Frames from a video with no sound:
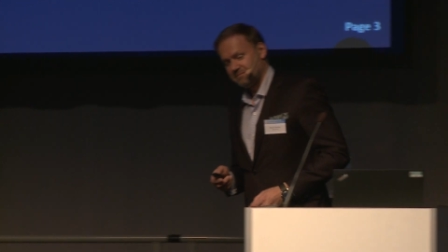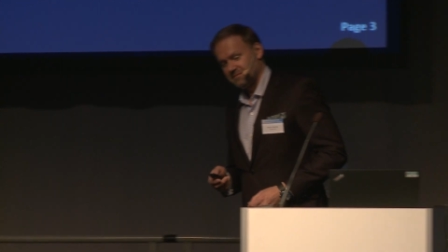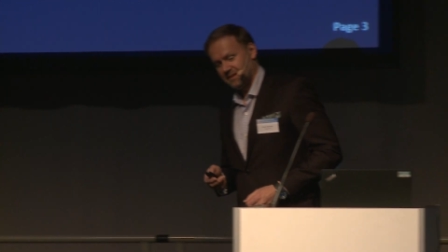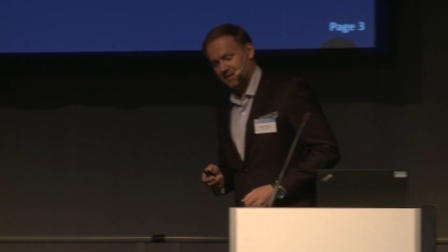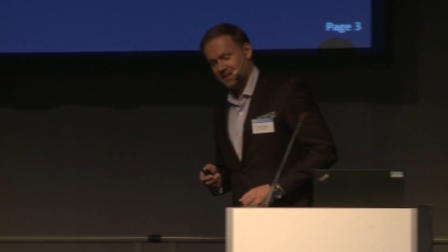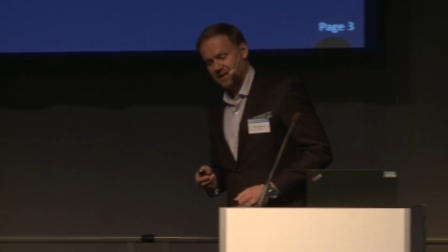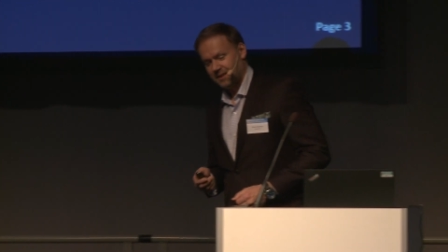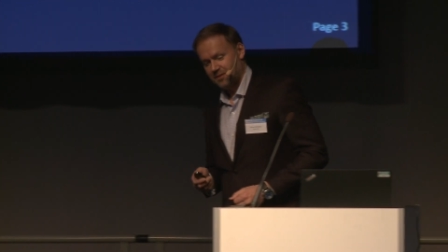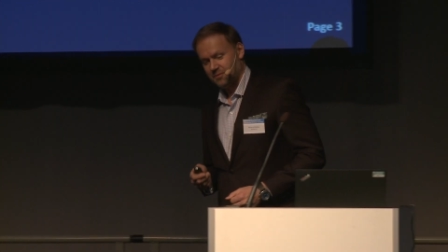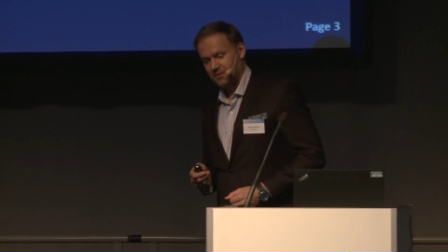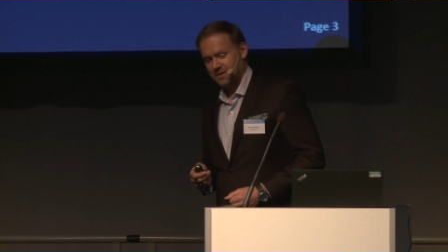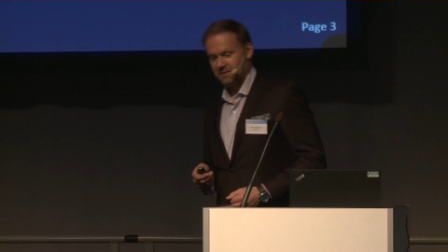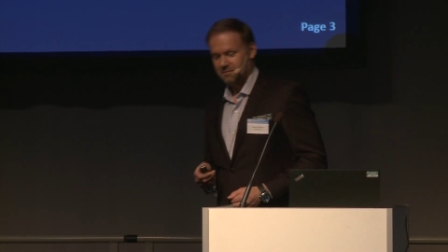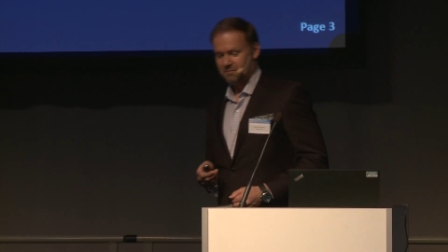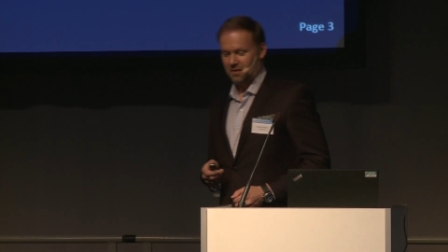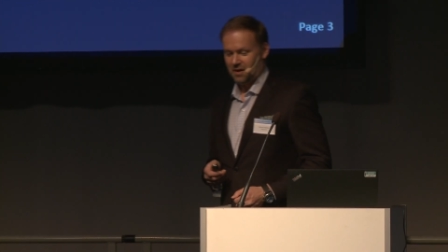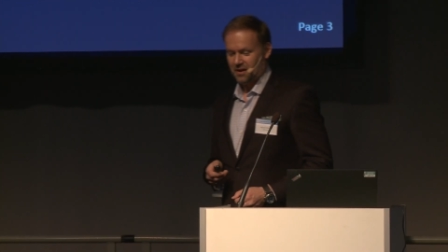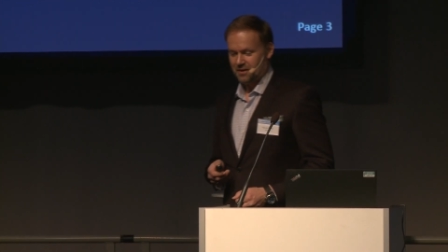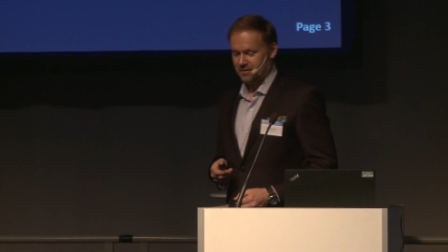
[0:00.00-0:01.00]

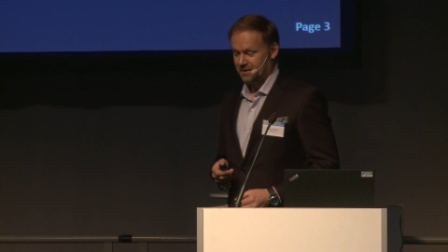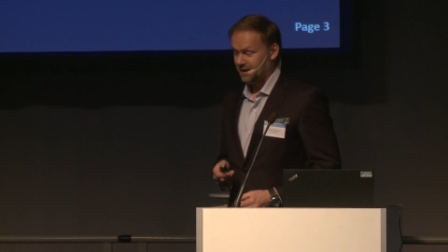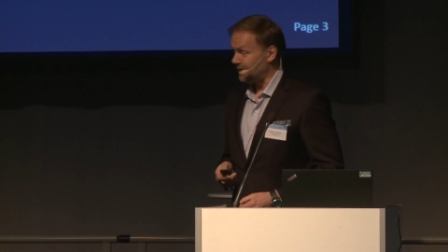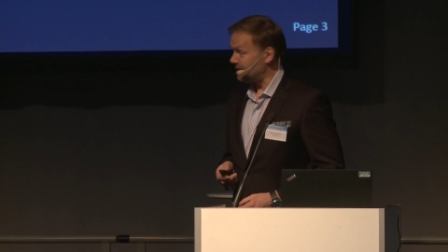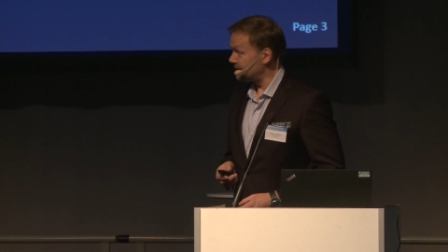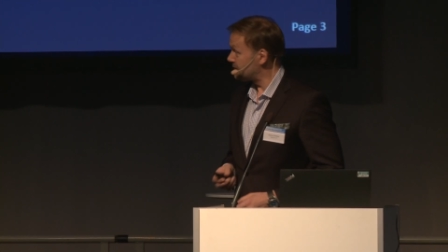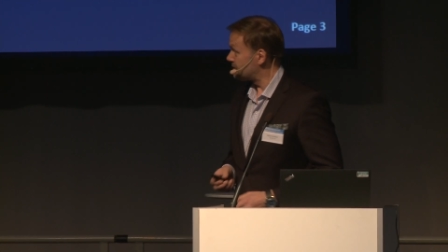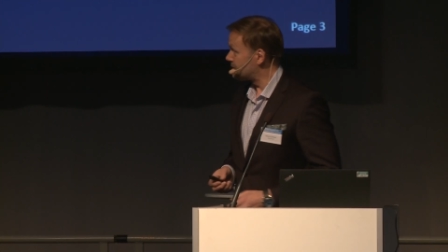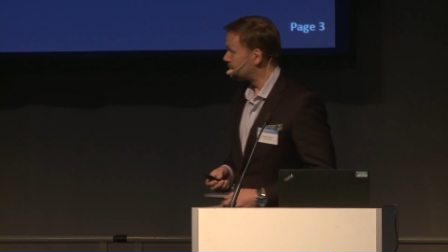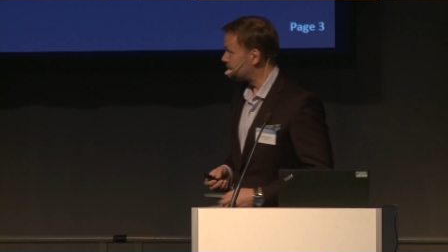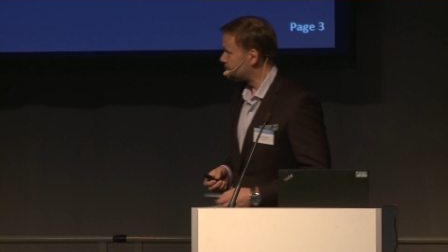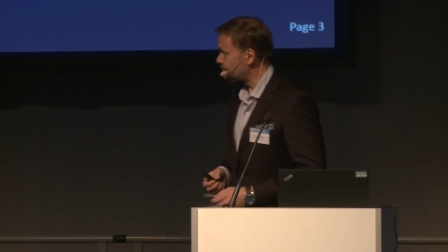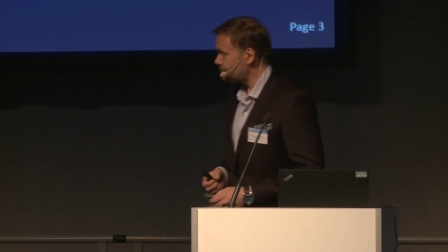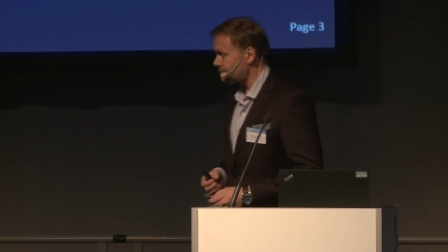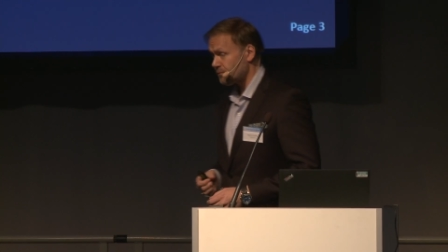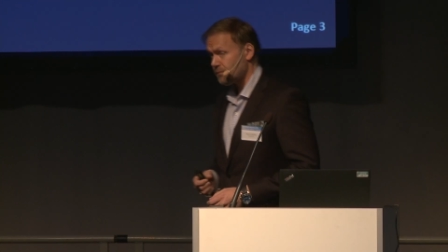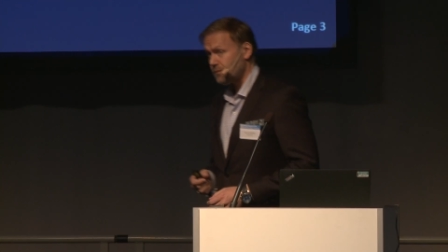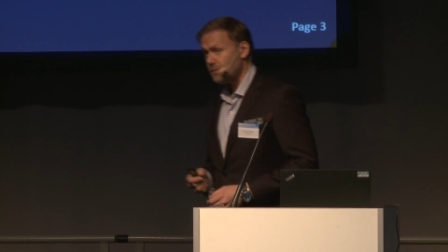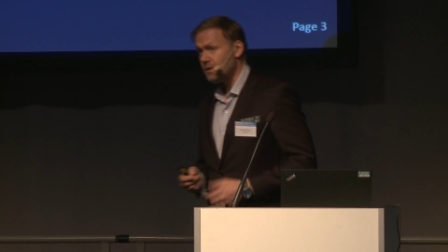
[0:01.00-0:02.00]
liquid biogas.
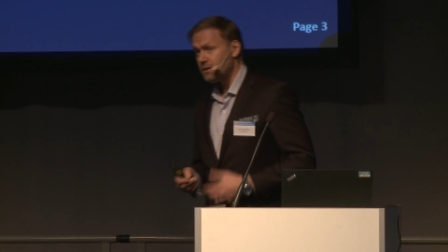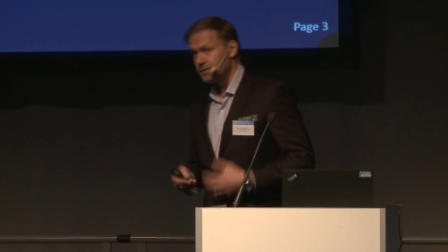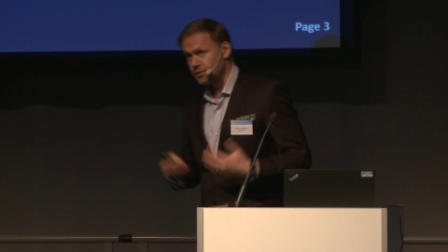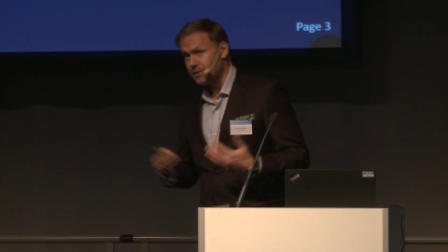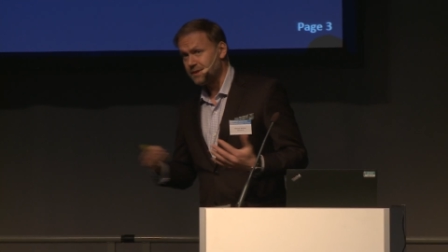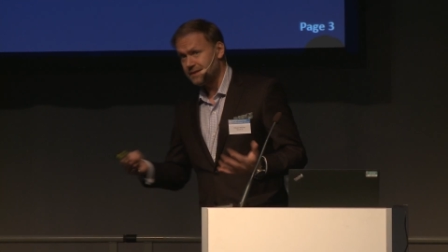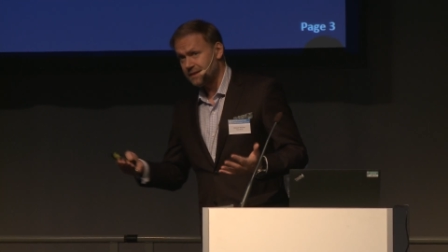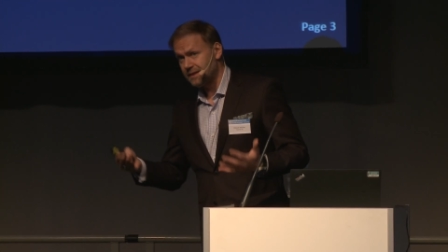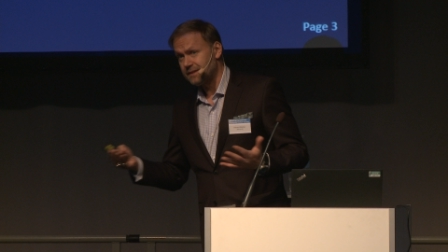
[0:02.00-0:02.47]
So it's,